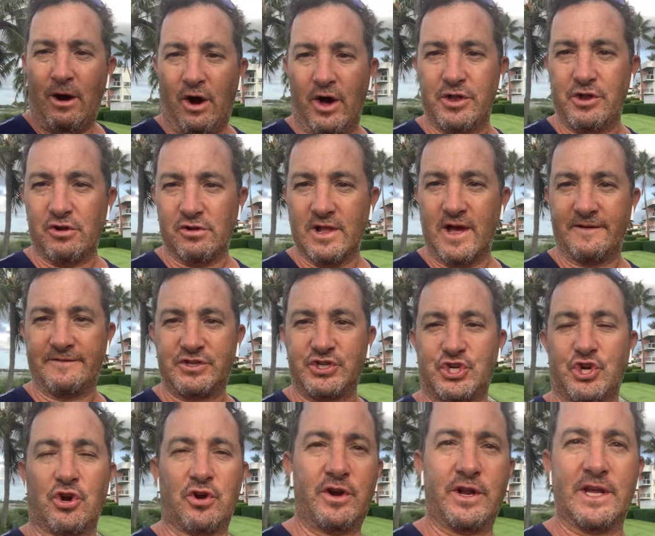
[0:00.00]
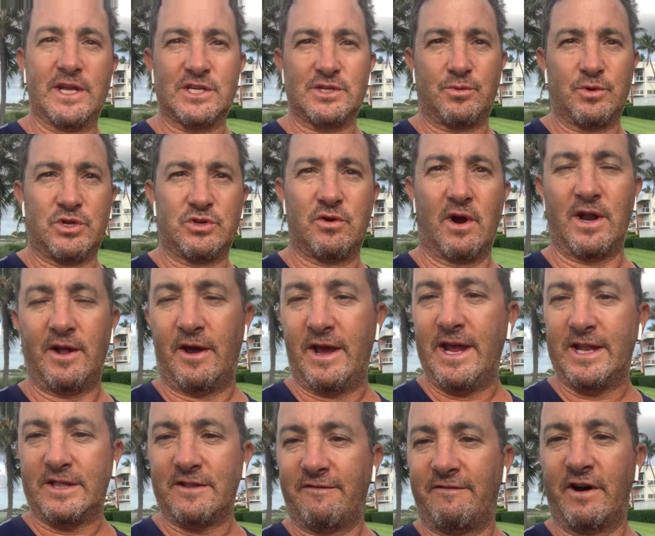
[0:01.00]
on their life's journeys, we try to
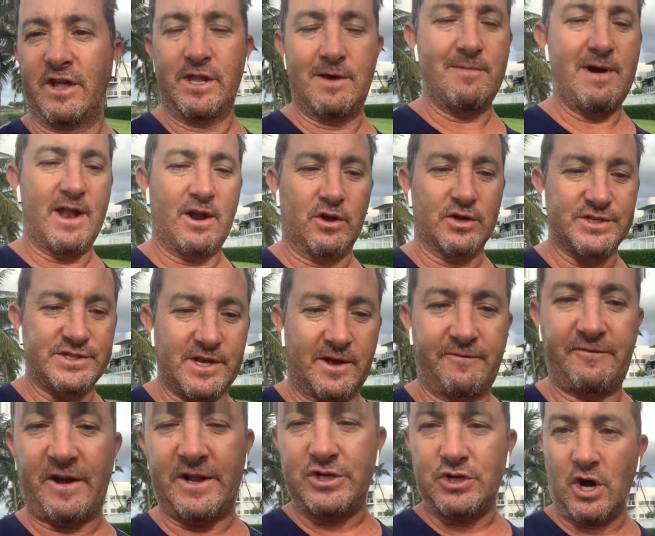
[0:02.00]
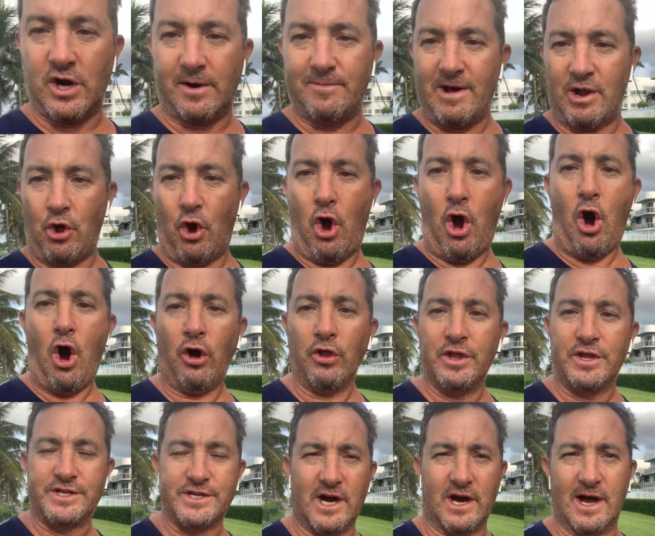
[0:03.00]
hit the fundamentals, stuff I talk about all
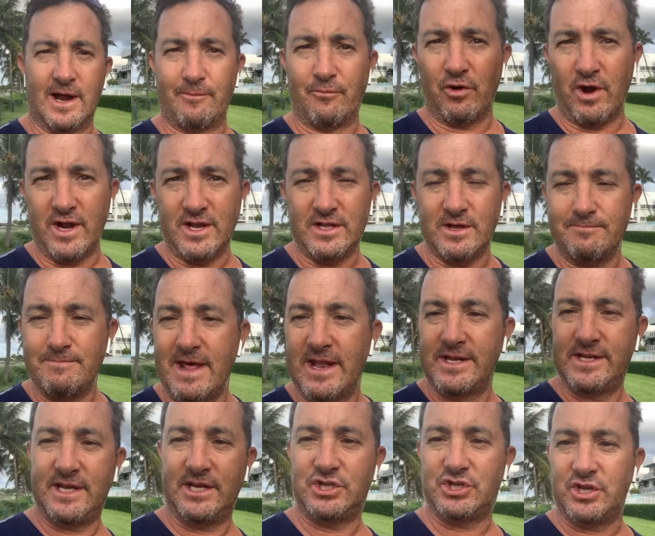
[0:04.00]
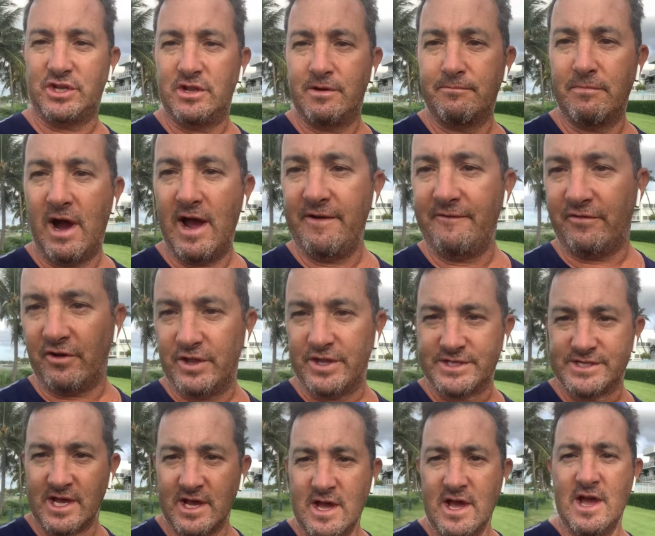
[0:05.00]
the time, right? The meditation, the
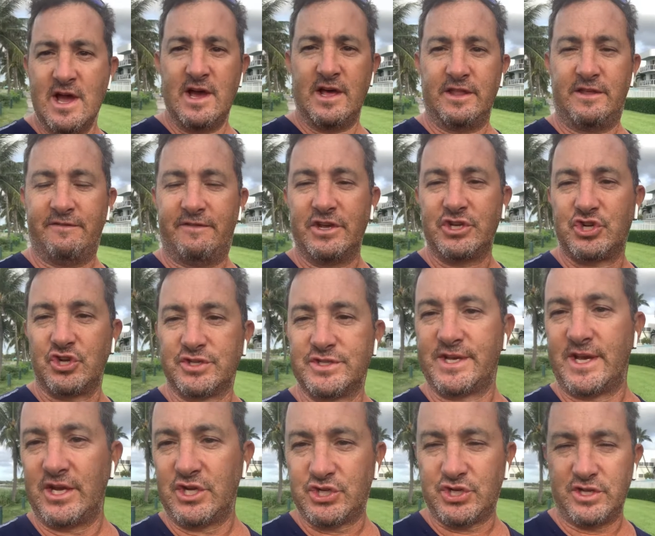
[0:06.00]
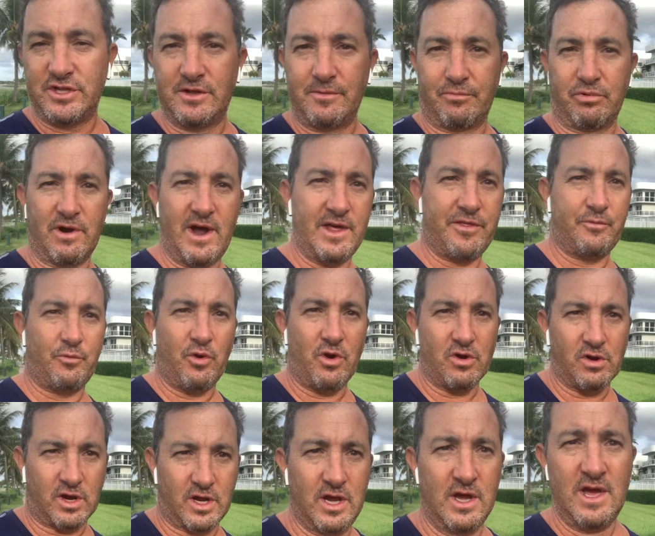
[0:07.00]
mindfulness, the visualization, the breath
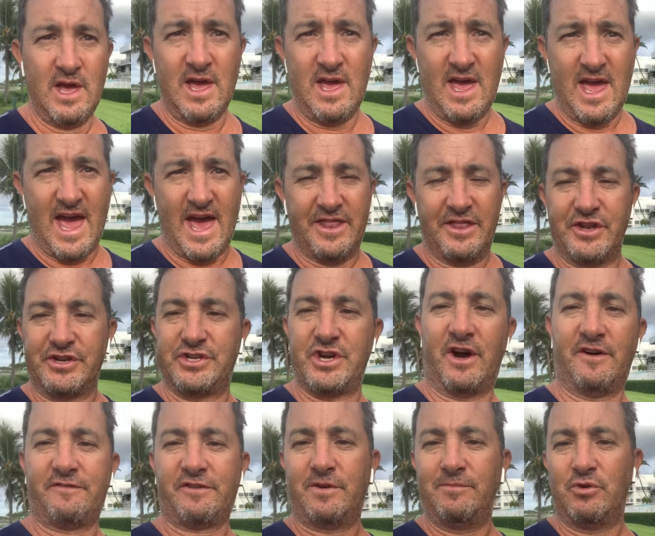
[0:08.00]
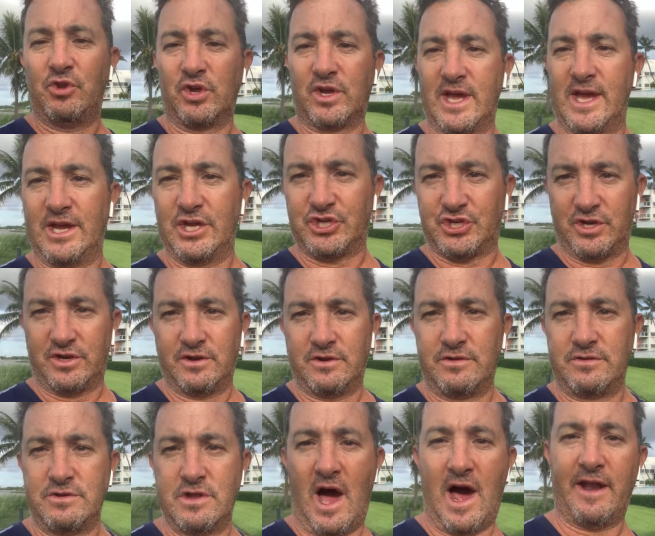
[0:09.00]
work, and the tough communication,
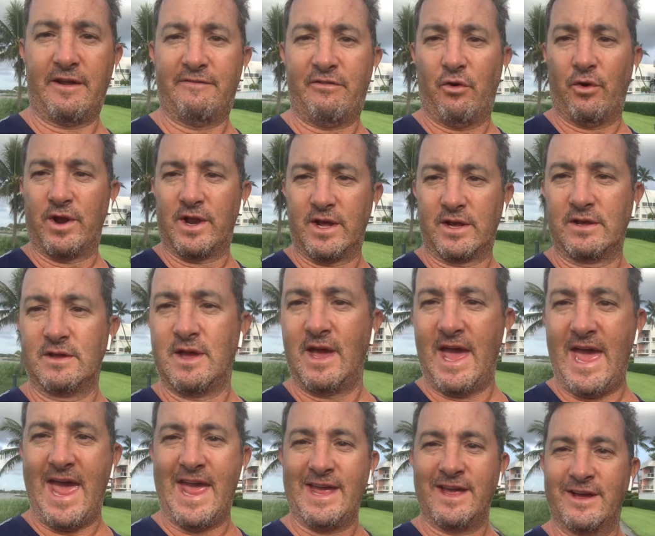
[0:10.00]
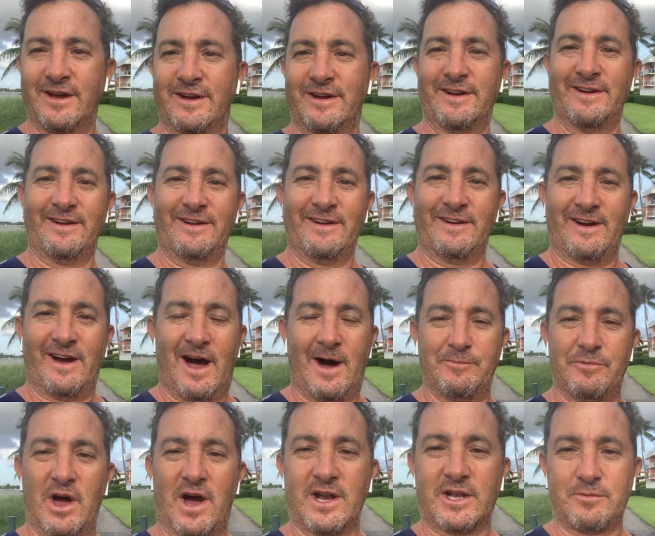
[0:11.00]
not avoiding. Hey,
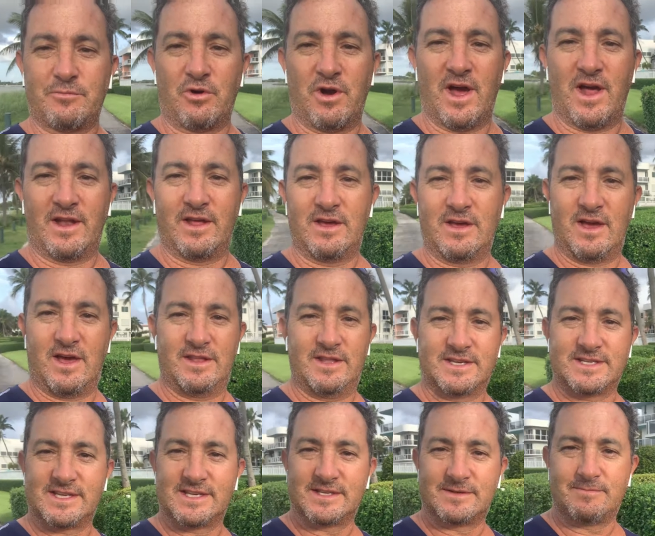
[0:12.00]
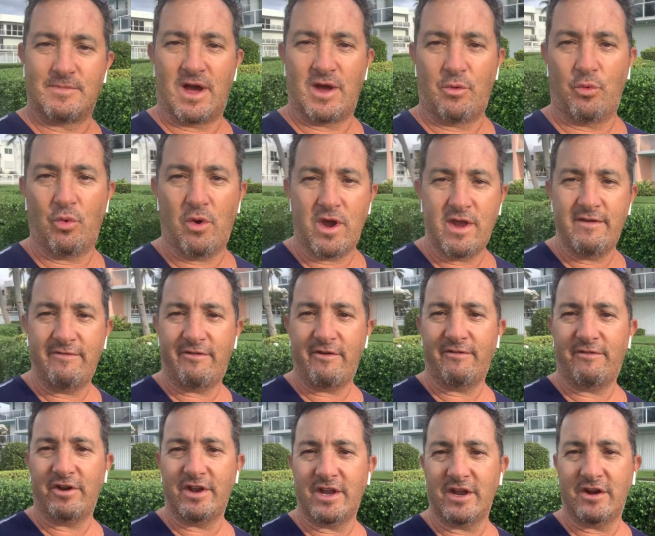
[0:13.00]
I'm Dr. Brett, and this is my wife
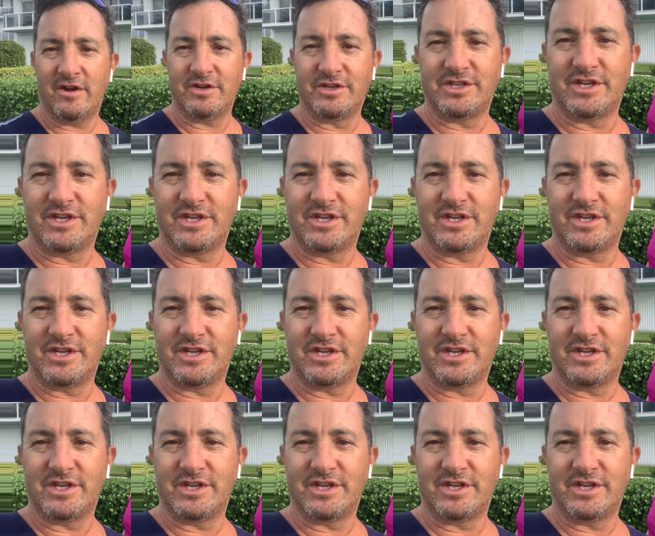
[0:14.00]
over here,